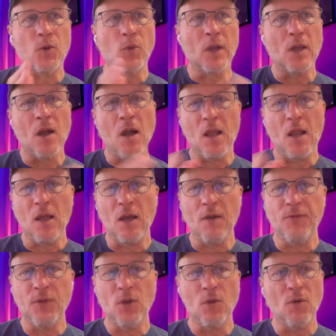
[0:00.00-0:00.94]
quick
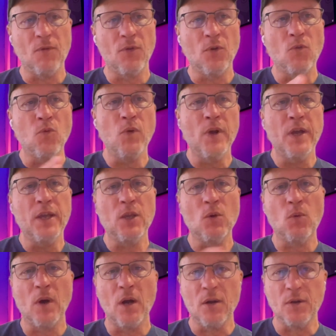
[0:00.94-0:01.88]
highlight view of where
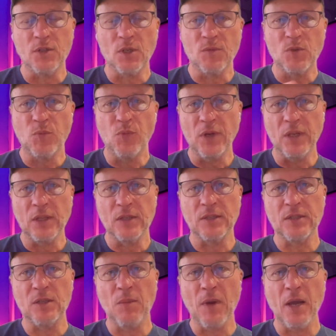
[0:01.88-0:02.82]
you are in terms of bringing
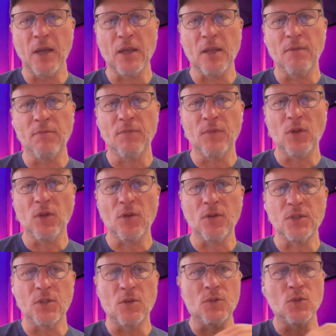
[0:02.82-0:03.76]
this to market.
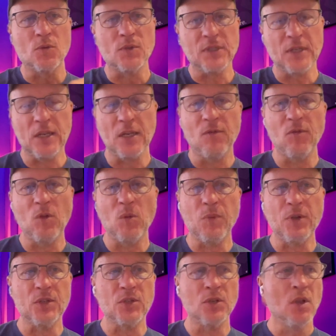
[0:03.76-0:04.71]
So towards the end of your
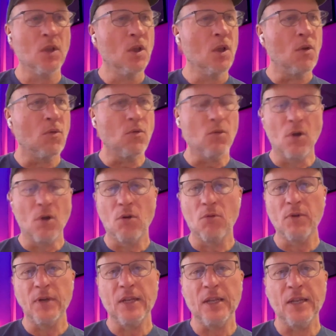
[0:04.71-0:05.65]
pitch, we're
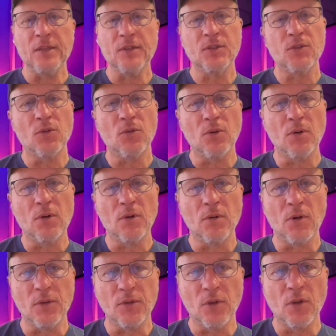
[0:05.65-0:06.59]
already in store
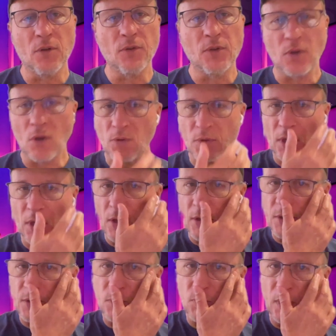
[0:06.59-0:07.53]
on the Gold
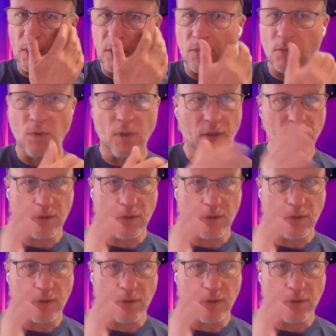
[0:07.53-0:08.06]
Coast with